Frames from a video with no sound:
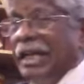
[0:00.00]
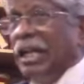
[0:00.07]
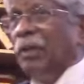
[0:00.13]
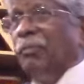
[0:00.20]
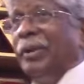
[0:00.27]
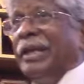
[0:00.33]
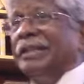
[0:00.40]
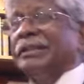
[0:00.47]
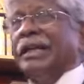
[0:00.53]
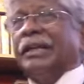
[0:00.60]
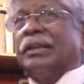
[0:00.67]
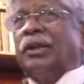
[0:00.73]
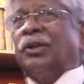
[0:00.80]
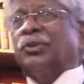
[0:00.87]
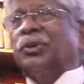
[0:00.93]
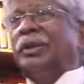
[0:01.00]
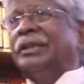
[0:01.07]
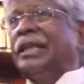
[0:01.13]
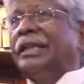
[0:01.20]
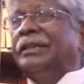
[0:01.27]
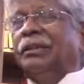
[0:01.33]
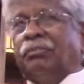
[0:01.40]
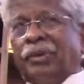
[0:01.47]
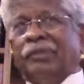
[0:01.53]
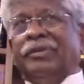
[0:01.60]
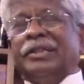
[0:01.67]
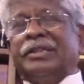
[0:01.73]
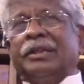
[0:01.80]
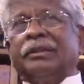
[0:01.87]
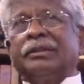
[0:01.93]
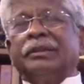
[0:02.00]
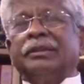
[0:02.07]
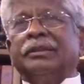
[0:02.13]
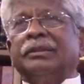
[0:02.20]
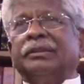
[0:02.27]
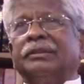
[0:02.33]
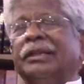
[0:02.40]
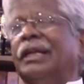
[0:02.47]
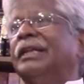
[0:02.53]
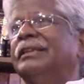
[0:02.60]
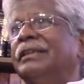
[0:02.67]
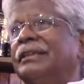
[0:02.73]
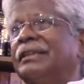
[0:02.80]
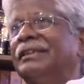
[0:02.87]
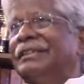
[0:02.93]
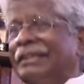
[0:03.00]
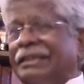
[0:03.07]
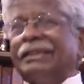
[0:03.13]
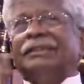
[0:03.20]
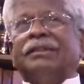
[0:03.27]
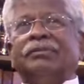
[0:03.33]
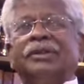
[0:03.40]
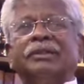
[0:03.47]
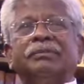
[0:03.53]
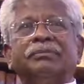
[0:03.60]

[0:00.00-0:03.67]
Under the NDPS Act also, there is a provision, that is Section